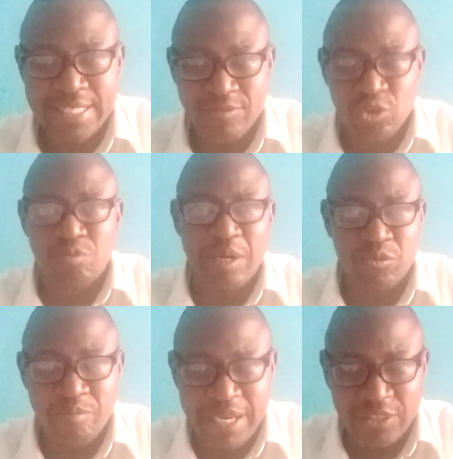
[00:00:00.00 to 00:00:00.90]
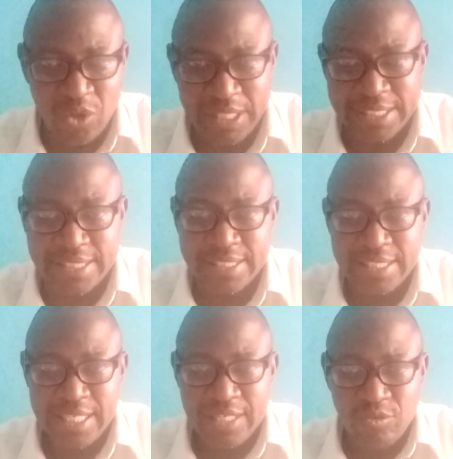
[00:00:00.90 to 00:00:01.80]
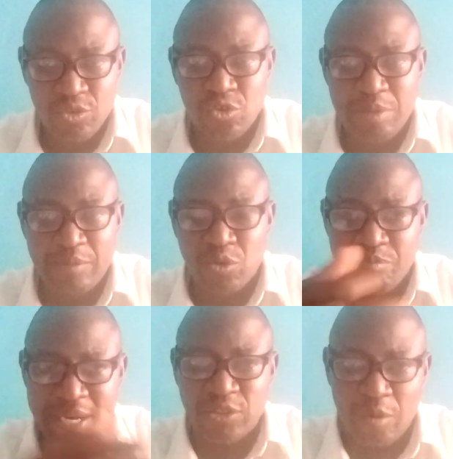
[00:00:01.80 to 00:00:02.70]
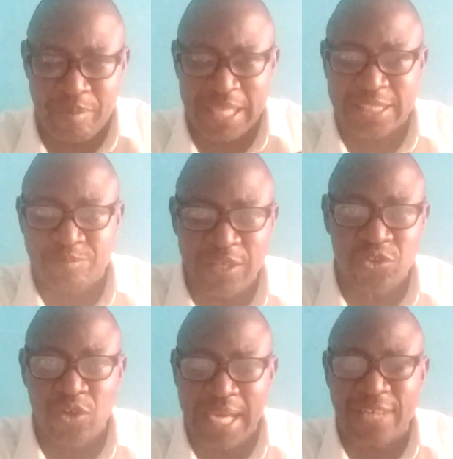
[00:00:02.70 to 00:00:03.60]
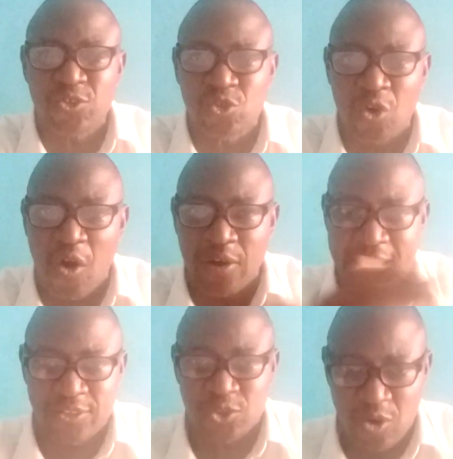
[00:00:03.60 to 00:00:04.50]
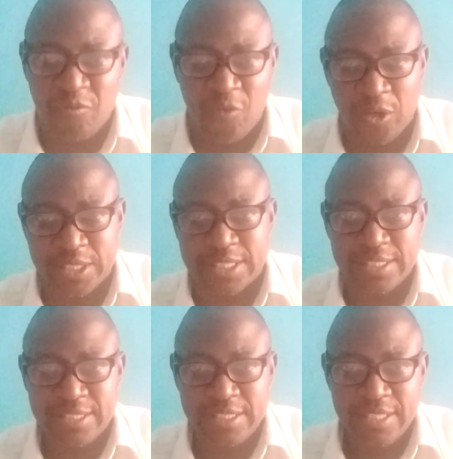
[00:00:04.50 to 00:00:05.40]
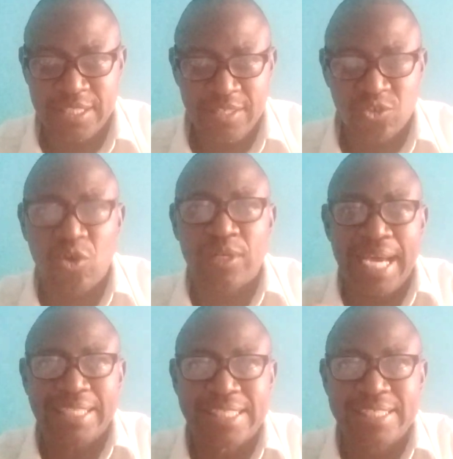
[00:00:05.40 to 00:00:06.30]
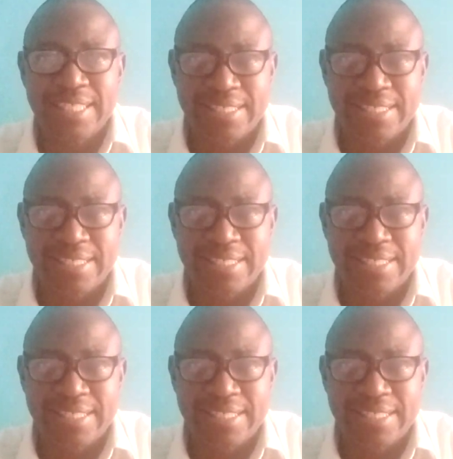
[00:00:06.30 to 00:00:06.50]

we should be able to measure it. We should be able to measure participation, and so on and so forth. So that is the